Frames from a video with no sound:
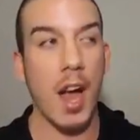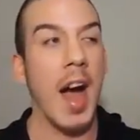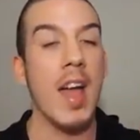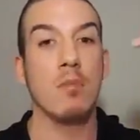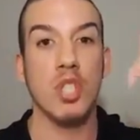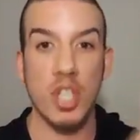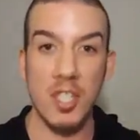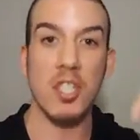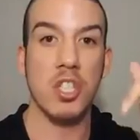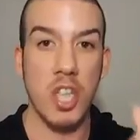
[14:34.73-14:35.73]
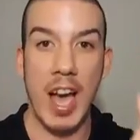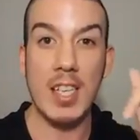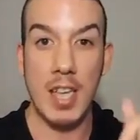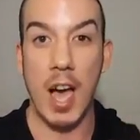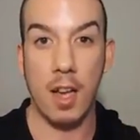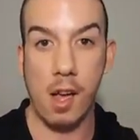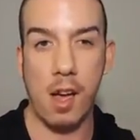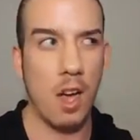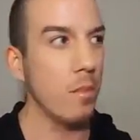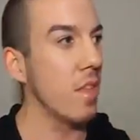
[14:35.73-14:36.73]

I am justjack.com.